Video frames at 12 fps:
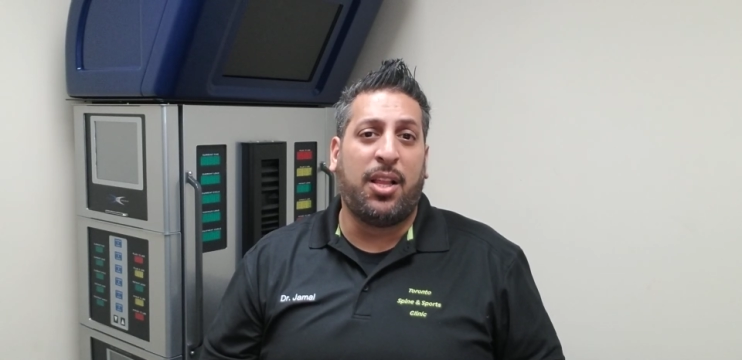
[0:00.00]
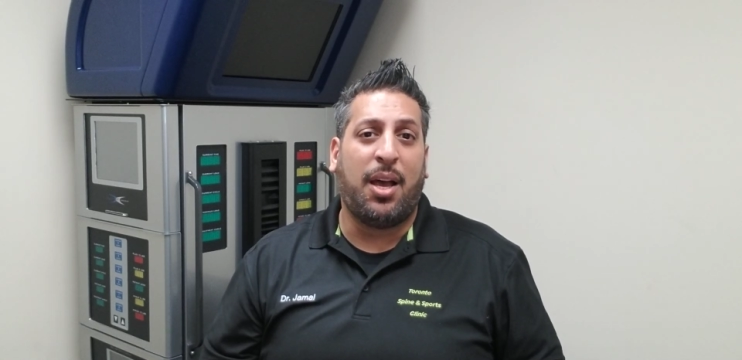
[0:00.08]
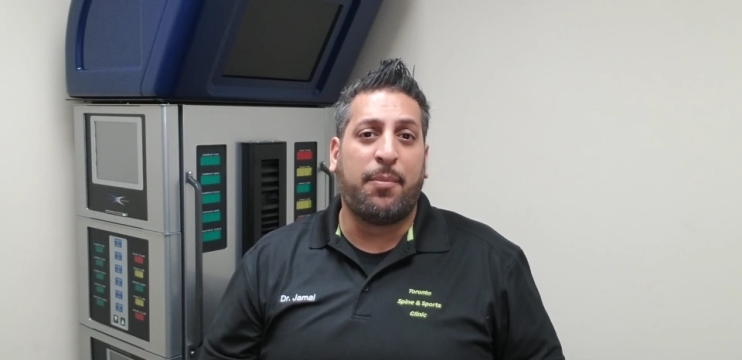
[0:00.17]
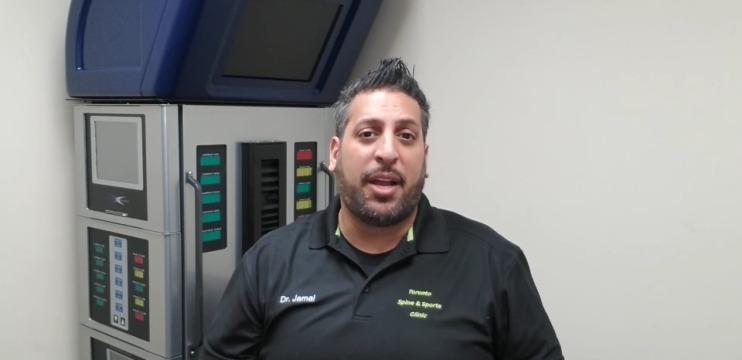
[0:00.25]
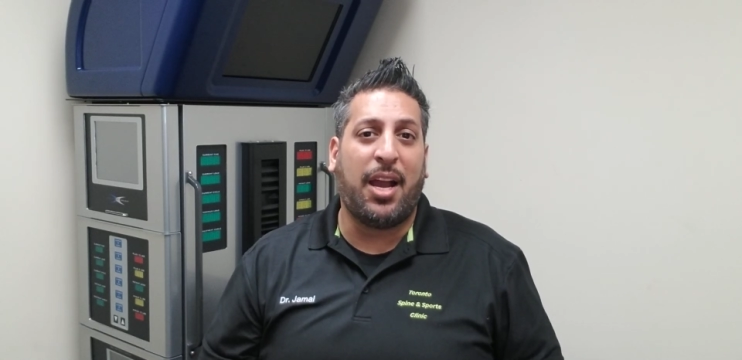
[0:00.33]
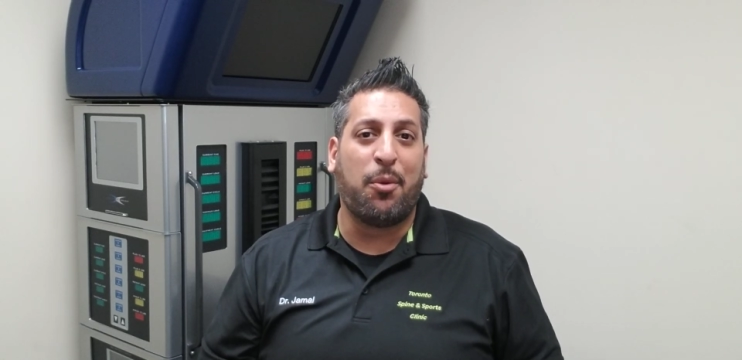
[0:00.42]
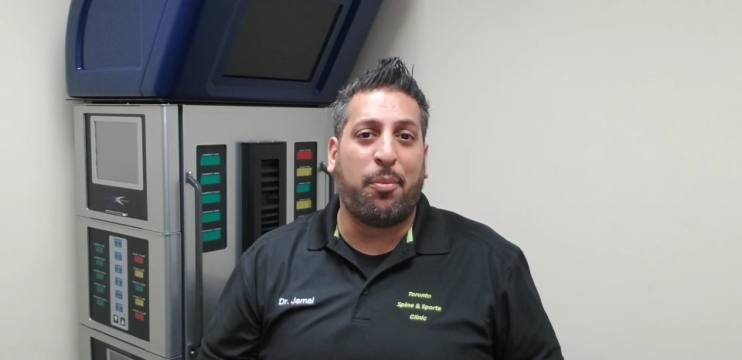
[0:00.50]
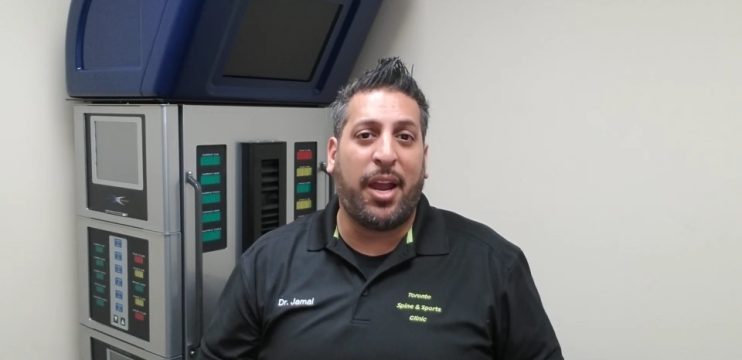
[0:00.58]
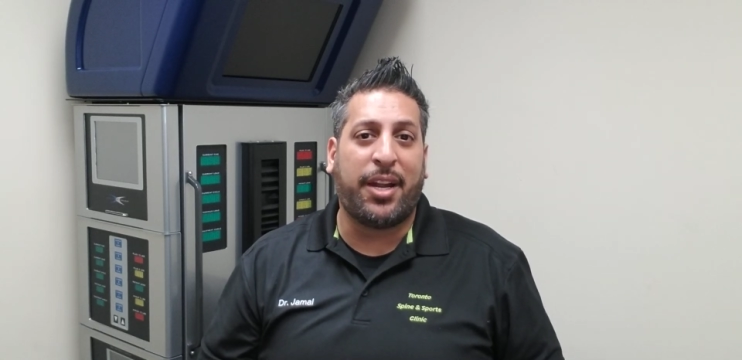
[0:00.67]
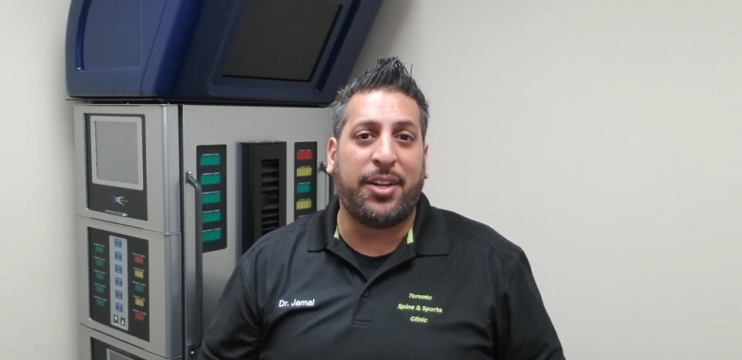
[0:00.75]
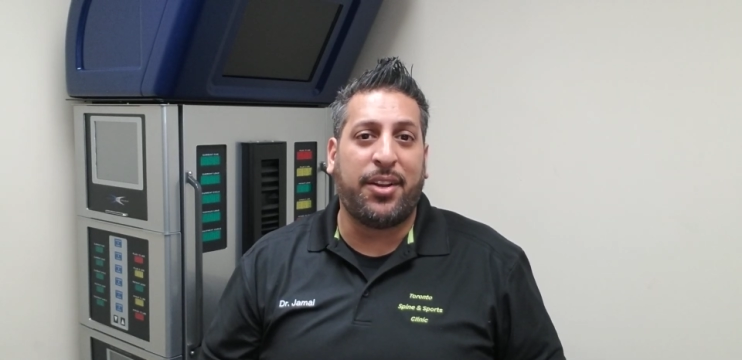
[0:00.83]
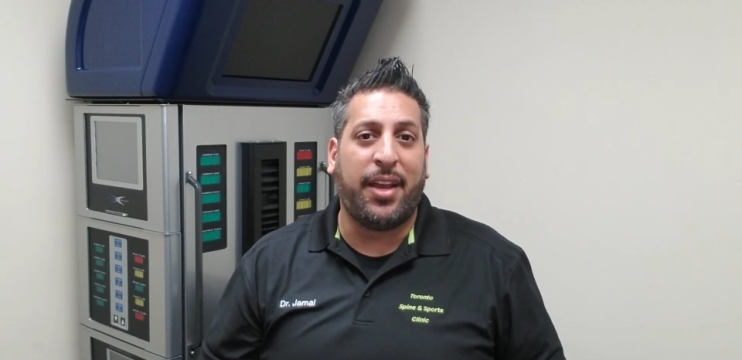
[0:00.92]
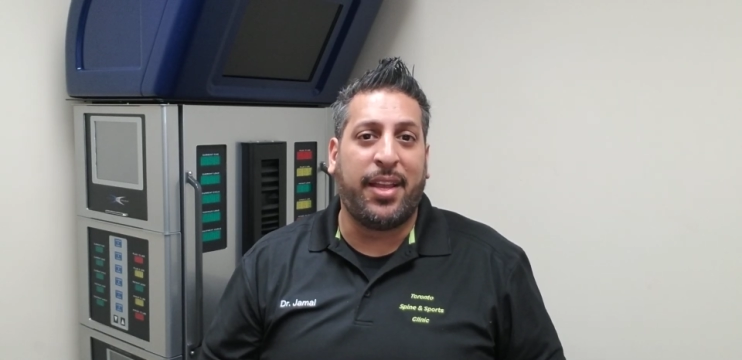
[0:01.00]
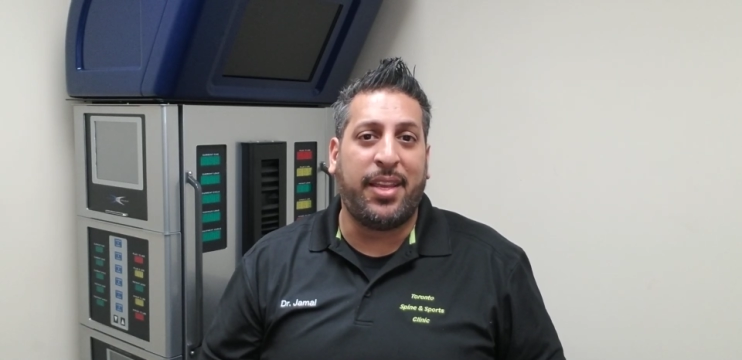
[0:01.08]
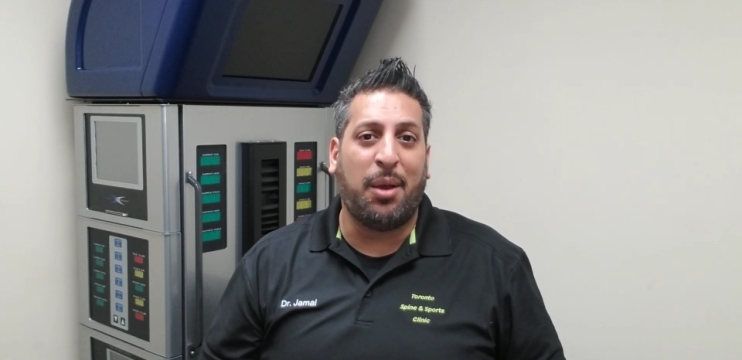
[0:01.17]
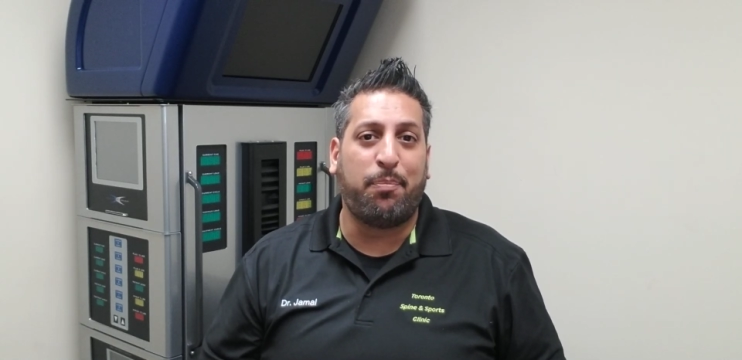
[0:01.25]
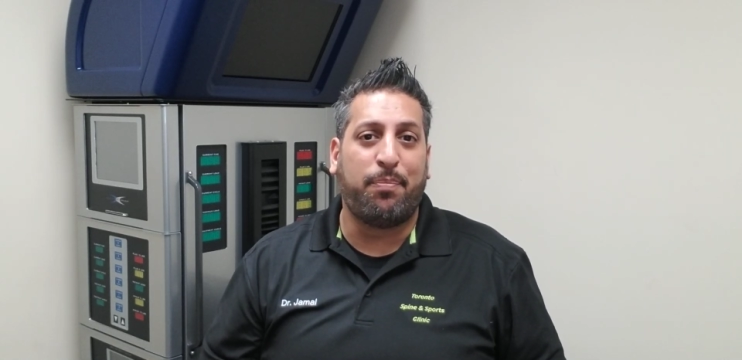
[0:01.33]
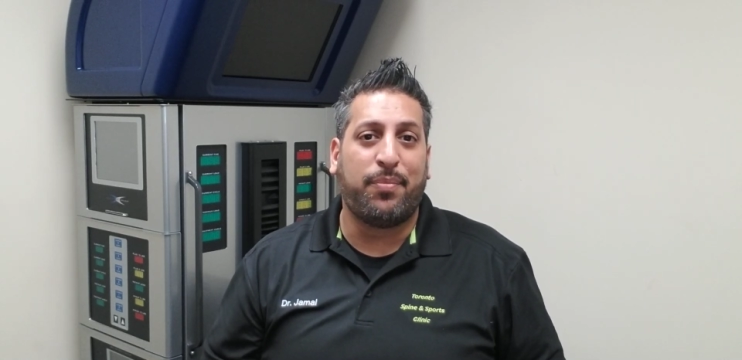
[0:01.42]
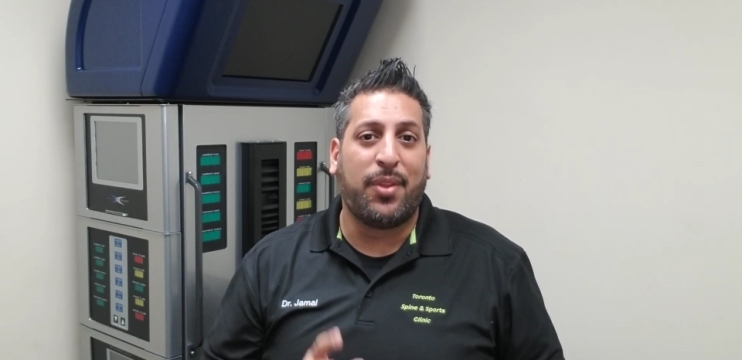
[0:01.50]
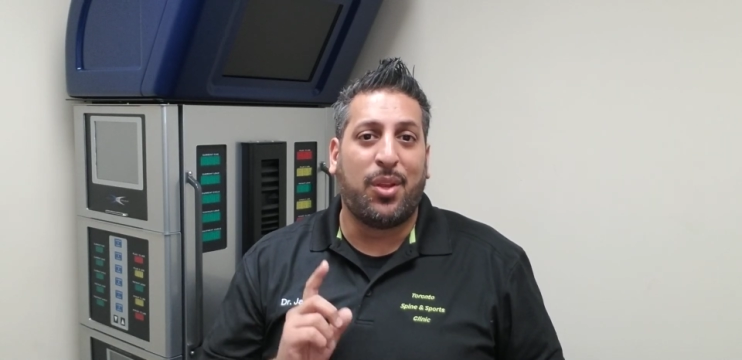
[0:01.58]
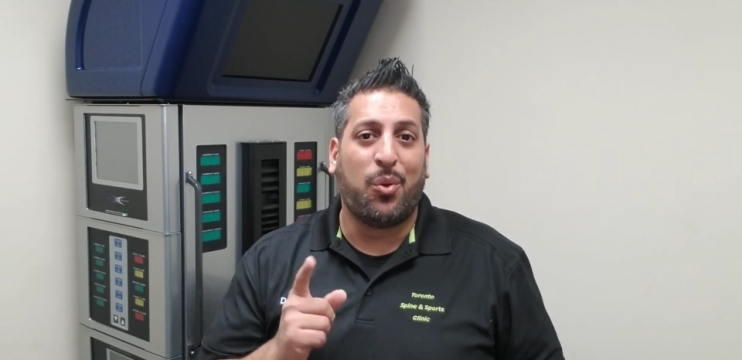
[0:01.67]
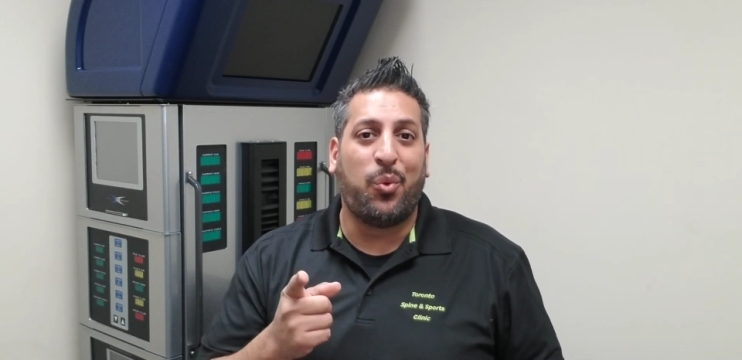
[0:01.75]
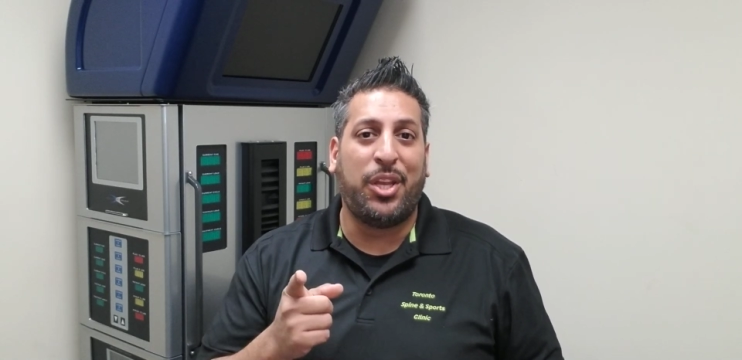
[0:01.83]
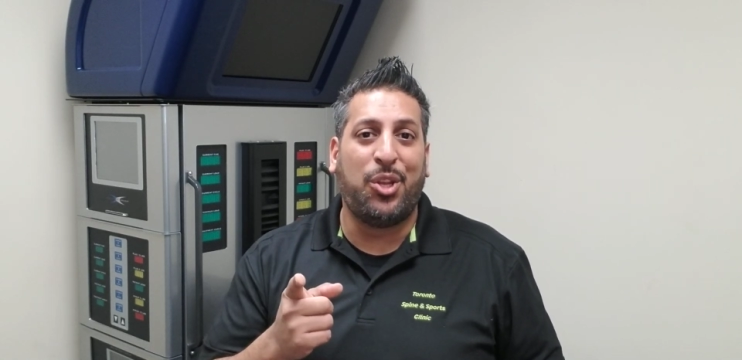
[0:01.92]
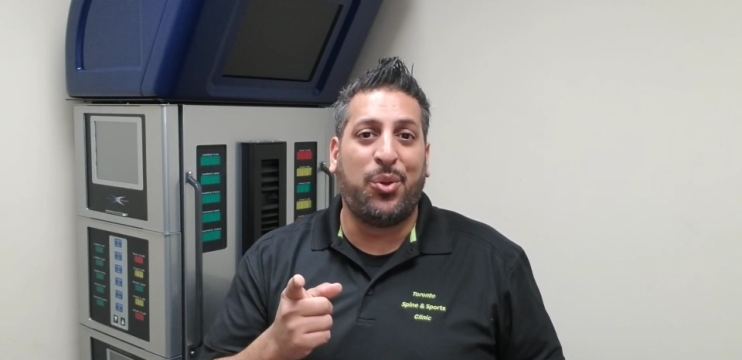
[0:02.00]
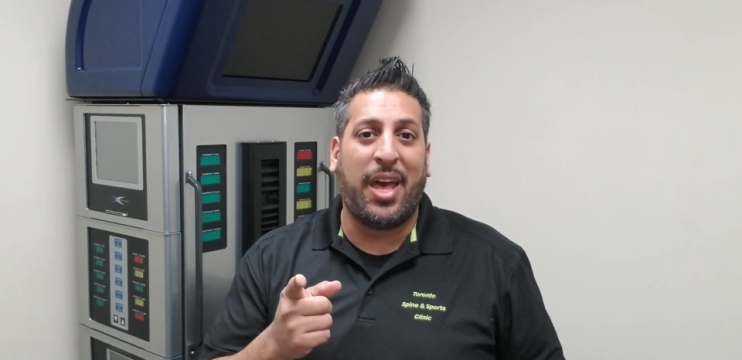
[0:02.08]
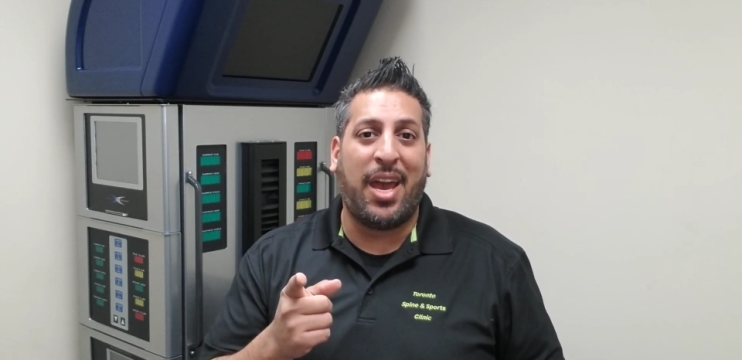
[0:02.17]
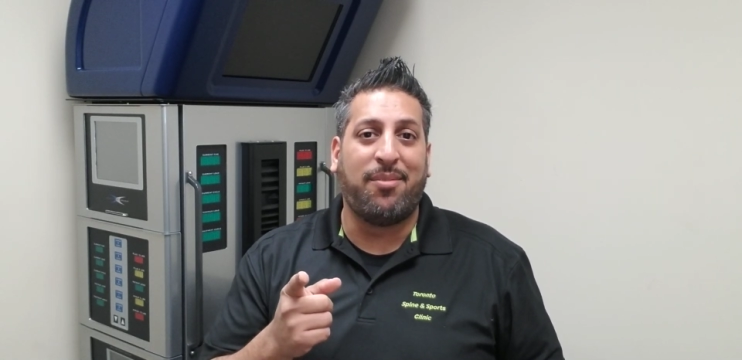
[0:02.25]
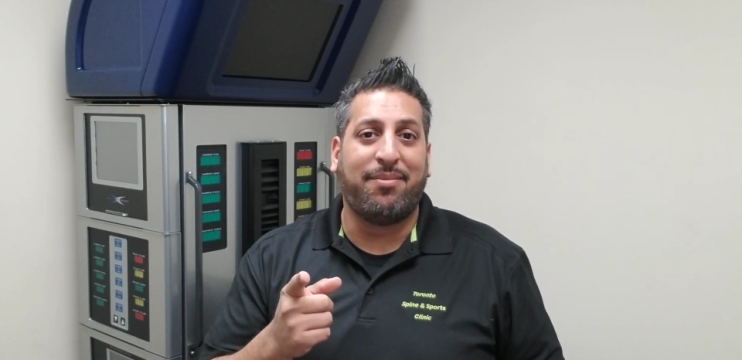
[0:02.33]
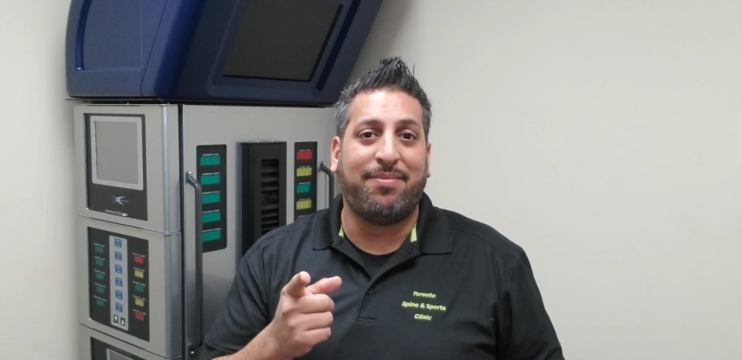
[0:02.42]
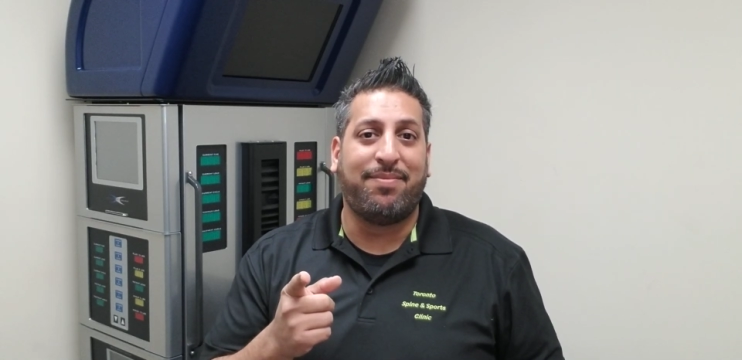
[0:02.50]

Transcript: I'm a chiropractor, and yep, we do that.